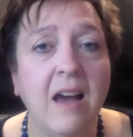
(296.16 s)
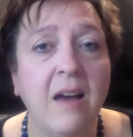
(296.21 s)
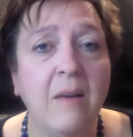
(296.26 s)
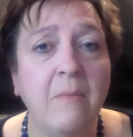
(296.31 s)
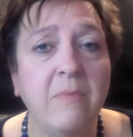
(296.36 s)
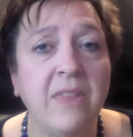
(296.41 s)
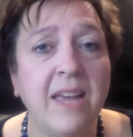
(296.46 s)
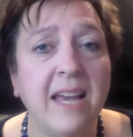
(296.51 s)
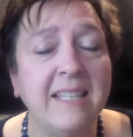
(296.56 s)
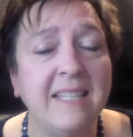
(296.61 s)

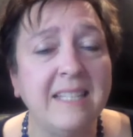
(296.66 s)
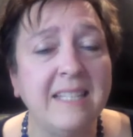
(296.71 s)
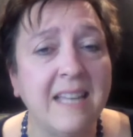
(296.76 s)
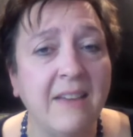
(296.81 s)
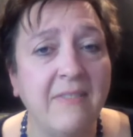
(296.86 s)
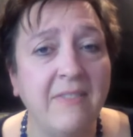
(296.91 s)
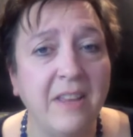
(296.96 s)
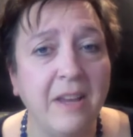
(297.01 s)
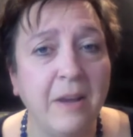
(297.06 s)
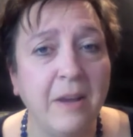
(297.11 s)
That's
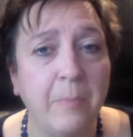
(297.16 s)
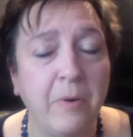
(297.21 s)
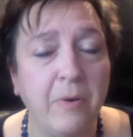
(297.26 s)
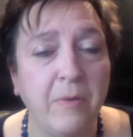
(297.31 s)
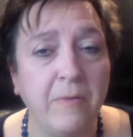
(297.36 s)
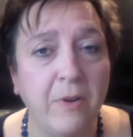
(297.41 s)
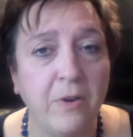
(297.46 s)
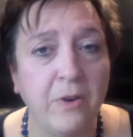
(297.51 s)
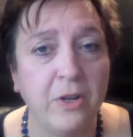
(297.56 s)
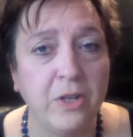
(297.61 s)
definitely a
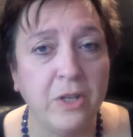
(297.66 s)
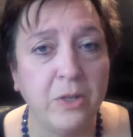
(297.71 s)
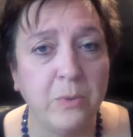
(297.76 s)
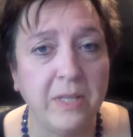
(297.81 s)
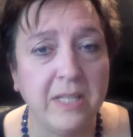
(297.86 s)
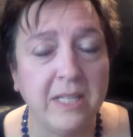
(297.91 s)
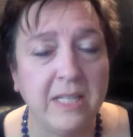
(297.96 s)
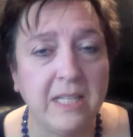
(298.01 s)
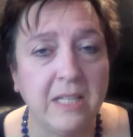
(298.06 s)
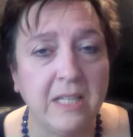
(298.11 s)
perverted,
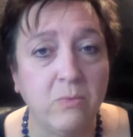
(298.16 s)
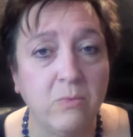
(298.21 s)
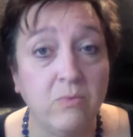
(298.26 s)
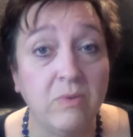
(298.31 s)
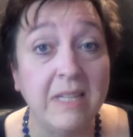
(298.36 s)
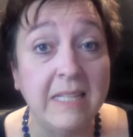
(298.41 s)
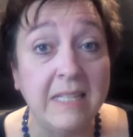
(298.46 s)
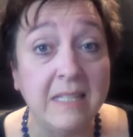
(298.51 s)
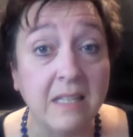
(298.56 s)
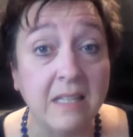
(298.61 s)
twisted
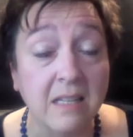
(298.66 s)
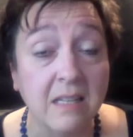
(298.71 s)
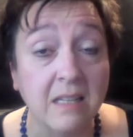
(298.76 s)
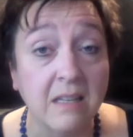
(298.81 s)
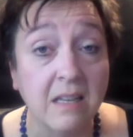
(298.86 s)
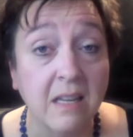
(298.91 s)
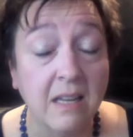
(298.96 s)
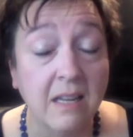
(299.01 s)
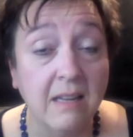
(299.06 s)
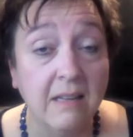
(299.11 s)

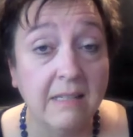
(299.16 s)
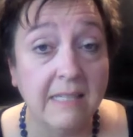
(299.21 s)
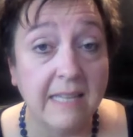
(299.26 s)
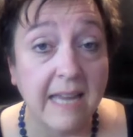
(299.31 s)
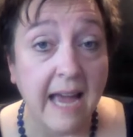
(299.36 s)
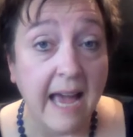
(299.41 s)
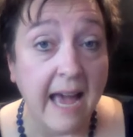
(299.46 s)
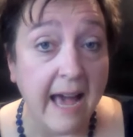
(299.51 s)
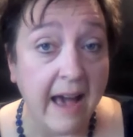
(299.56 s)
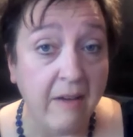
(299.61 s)
reason
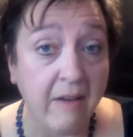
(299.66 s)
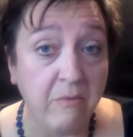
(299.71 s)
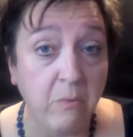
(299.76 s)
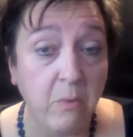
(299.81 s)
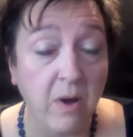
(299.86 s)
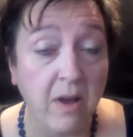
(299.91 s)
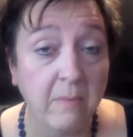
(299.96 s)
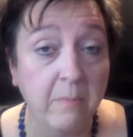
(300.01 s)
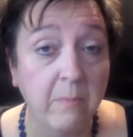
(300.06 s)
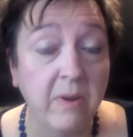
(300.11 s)
to have
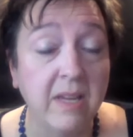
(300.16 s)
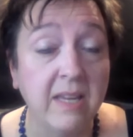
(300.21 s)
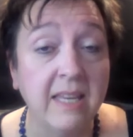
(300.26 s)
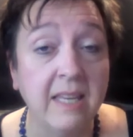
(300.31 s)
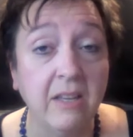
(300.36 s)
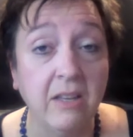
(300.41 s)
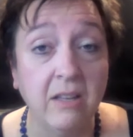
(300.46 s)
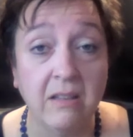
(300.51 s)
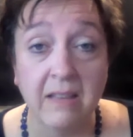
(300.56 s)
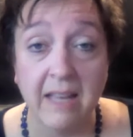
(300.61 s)
one, but
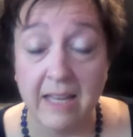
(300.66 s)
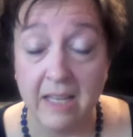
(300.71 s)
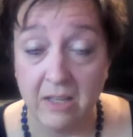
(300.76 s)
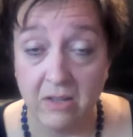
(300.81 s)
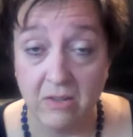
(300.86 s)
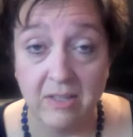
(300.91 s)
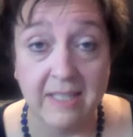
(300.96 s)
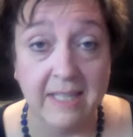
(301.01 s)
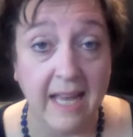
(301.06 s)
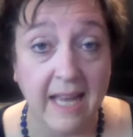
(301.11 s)
like
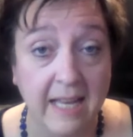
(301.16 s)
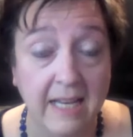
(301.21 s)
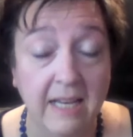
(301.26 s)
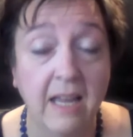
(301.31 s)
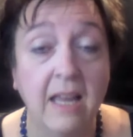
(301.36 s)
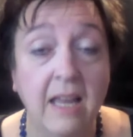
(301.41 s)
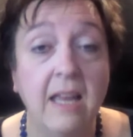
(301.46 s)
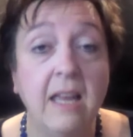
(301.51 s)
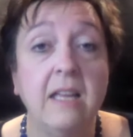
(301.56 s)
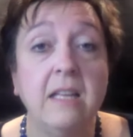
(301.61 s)
you said,
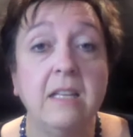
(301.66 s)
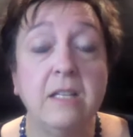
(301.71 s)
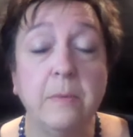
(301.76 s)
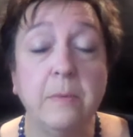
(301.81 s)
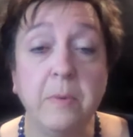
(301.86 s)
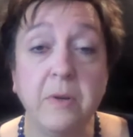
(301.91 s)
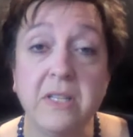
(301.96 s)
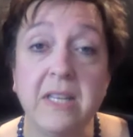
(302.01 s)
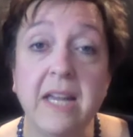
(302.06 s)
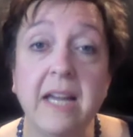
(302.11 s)
to
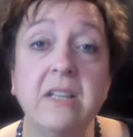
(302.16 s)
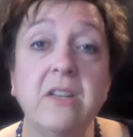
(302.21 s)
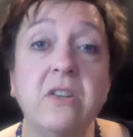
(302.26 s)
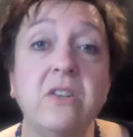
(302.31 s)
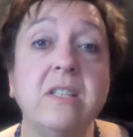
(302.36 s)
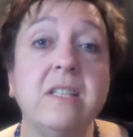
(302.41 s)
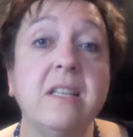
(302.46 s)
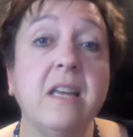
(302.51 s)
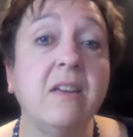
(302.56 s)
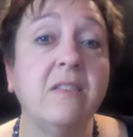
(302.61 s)
protect
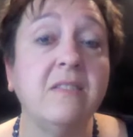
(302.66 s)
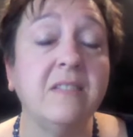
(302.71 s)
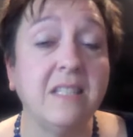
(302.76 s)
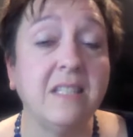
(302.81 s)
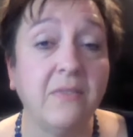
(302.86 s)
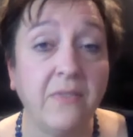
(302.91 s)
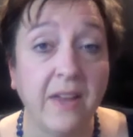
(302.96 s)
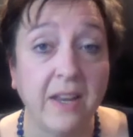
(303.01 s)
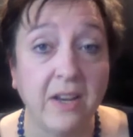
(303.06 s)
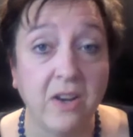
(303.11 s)
ourselves,
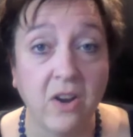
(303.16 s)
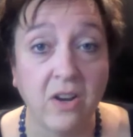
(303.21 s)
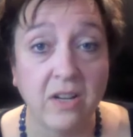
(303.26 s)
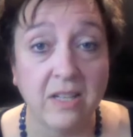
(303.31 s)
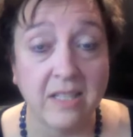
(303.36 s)
defend